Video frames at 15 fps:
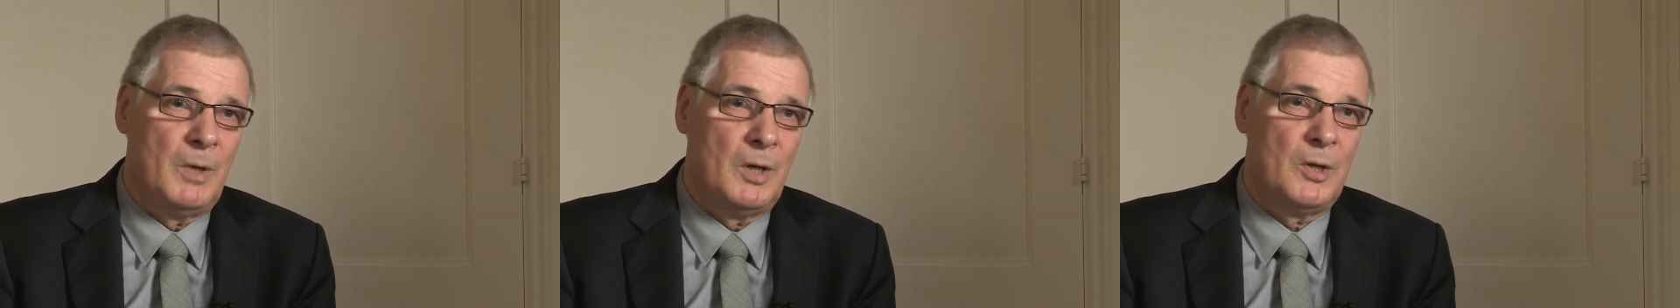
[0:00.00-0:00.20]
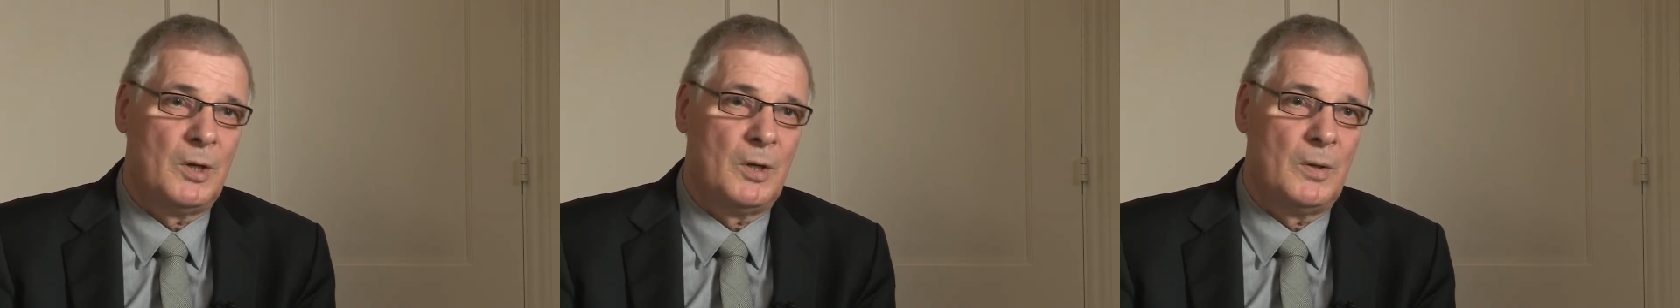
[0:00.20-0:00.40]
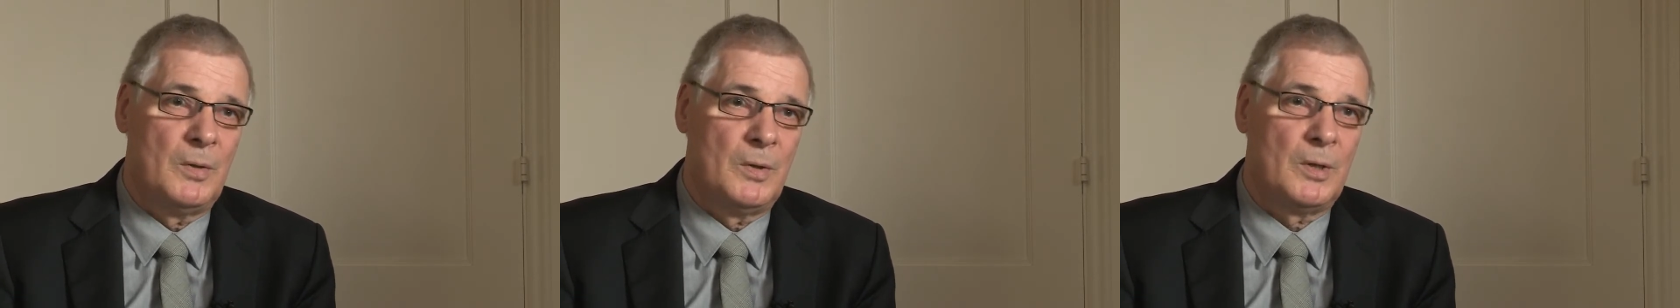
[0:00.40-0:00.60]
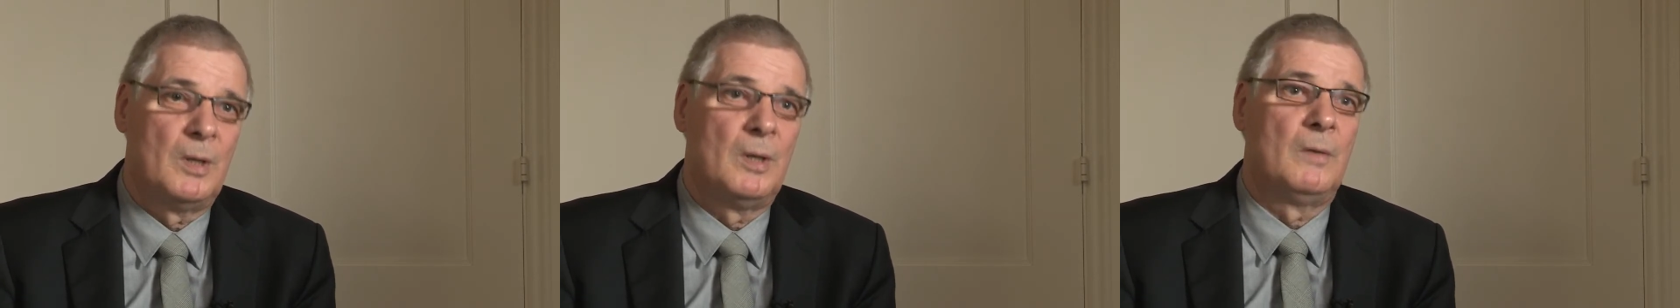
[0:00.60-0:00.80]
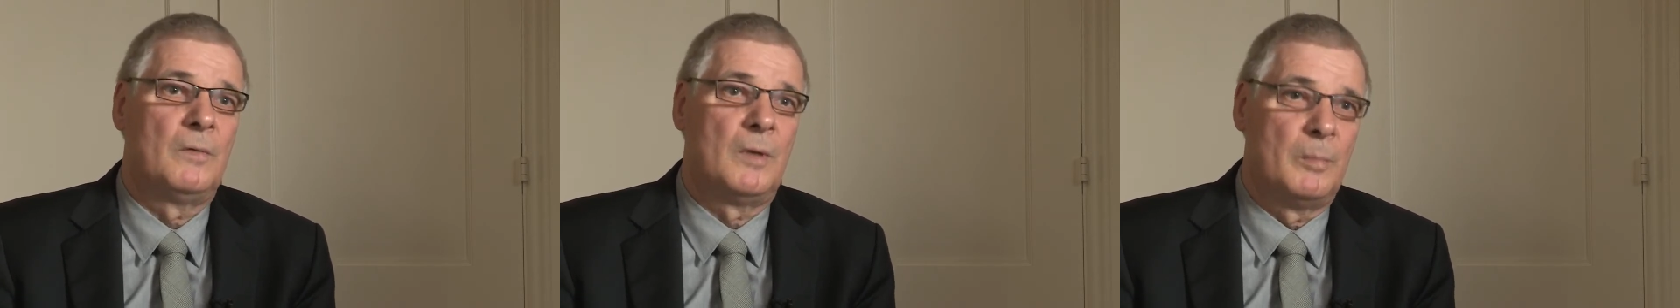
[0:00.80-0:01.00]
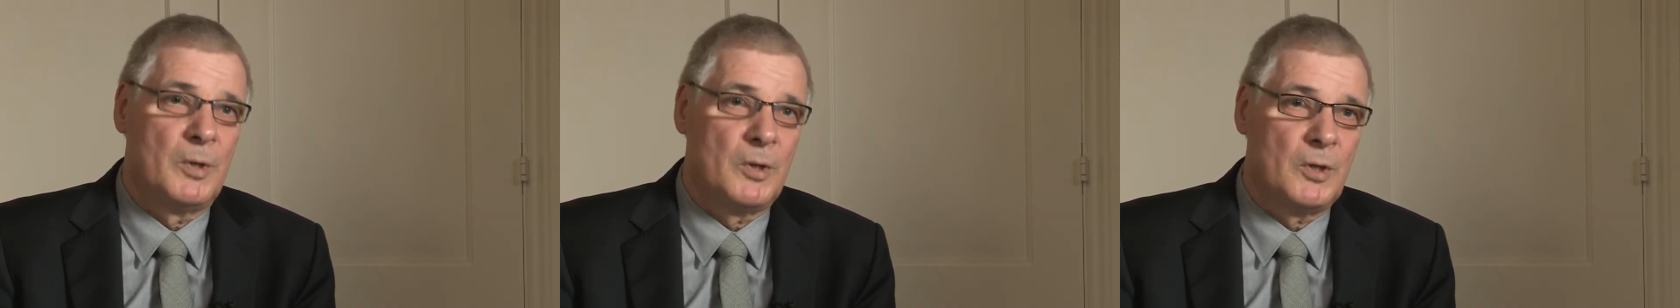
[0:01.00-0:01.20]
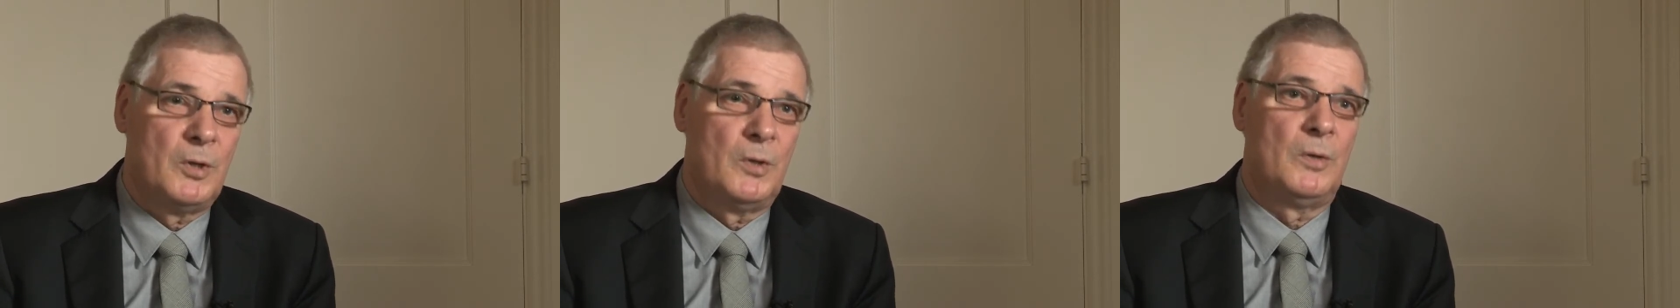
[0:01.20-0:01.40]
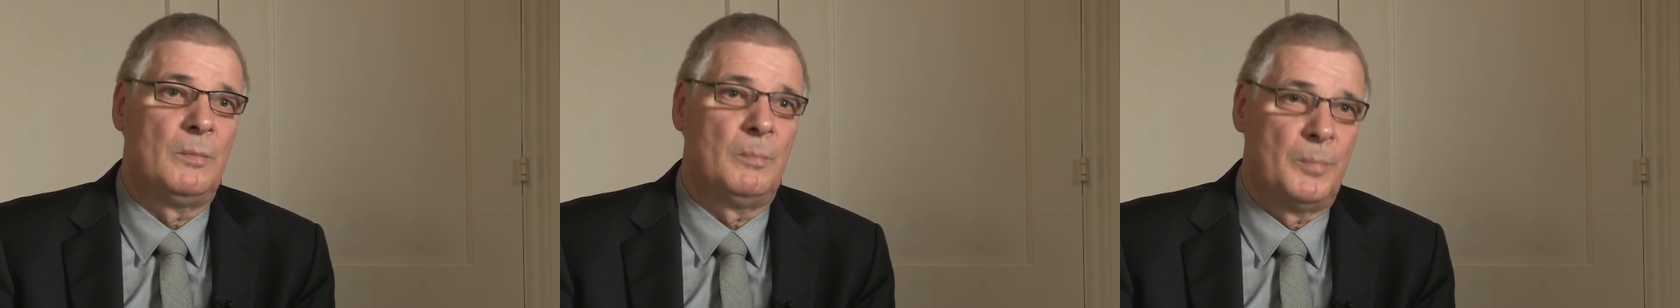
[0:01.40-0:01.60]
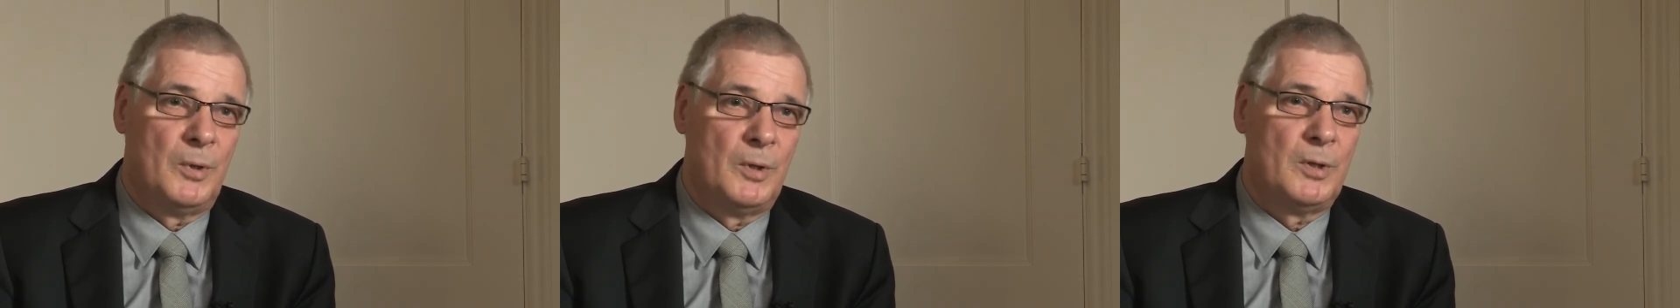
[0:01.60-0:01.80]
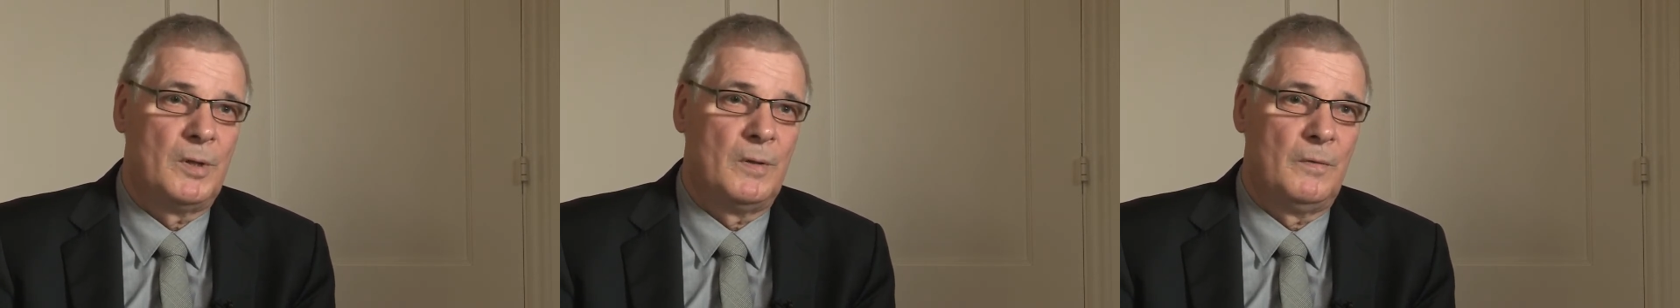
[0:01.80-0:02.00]
issues from a student
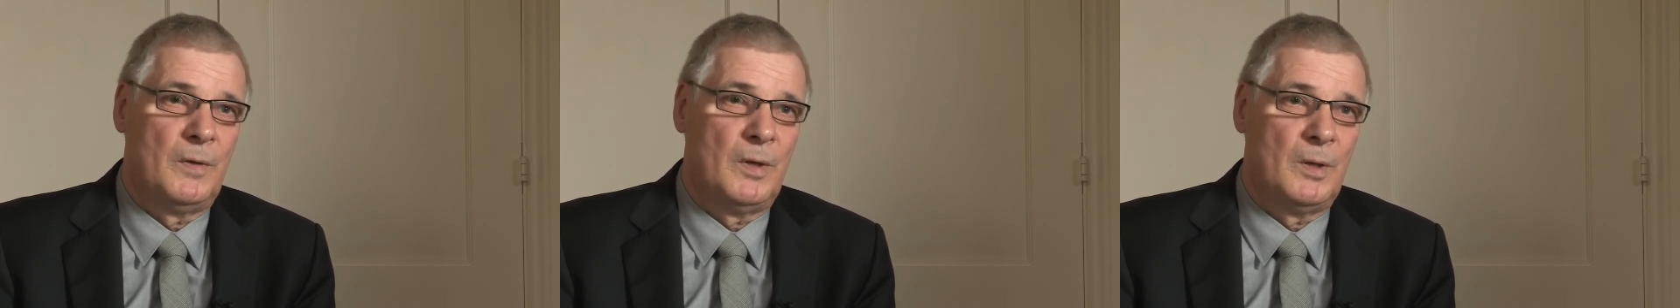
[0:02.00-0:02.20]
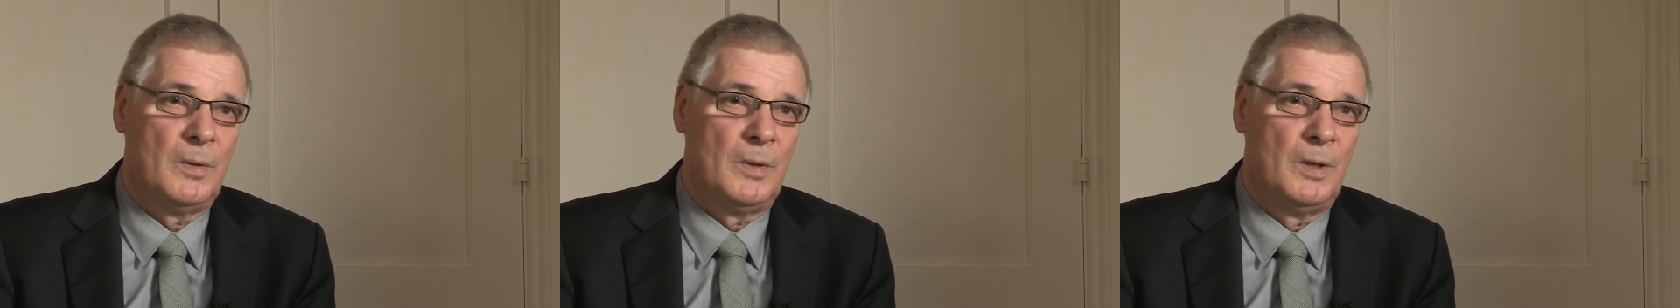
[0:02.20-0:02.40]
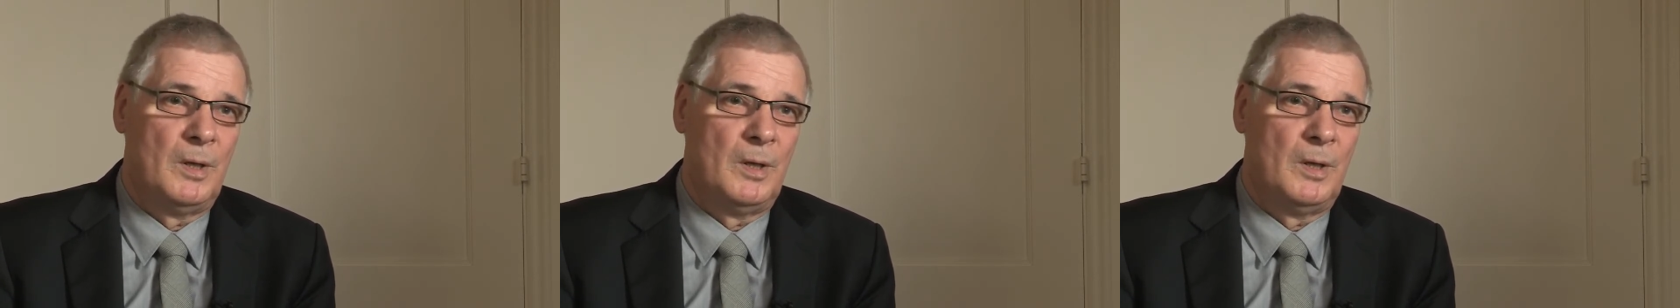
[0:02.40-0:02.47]
point of view.